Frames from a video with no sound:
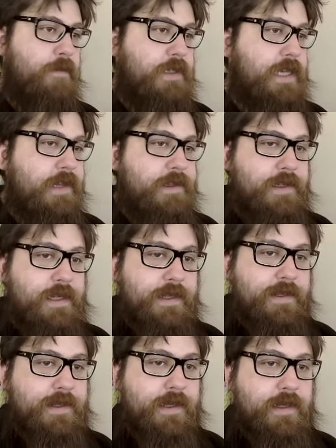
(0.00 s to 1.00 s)
dead
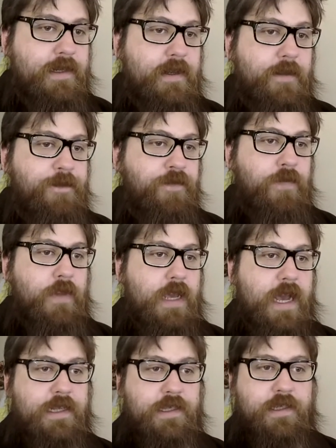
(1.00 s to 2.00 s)
sister
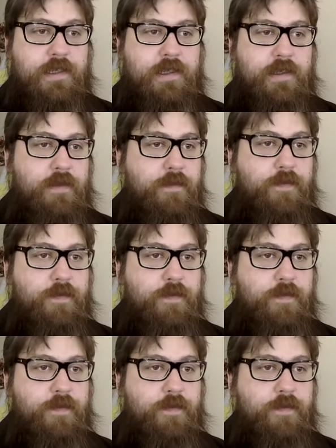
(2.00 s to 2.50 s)
has